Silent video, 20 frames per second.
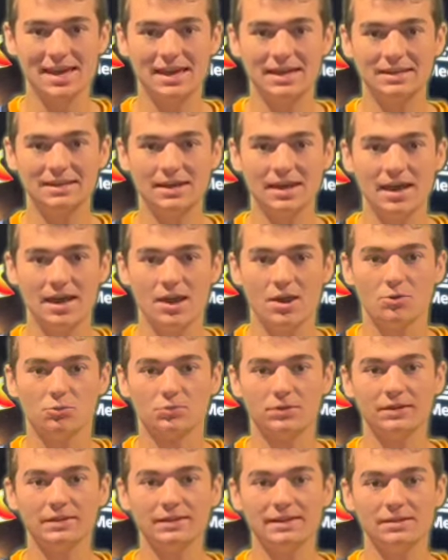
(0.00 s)
And
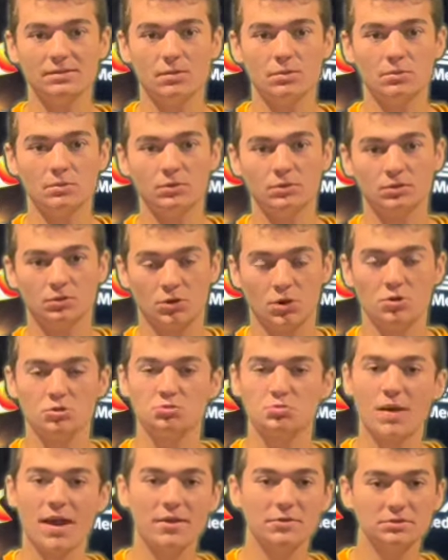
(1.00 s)
really,
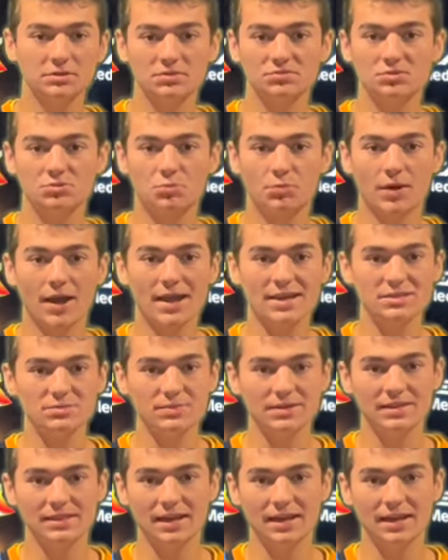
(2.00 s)
Ghost Pirates have surprised me.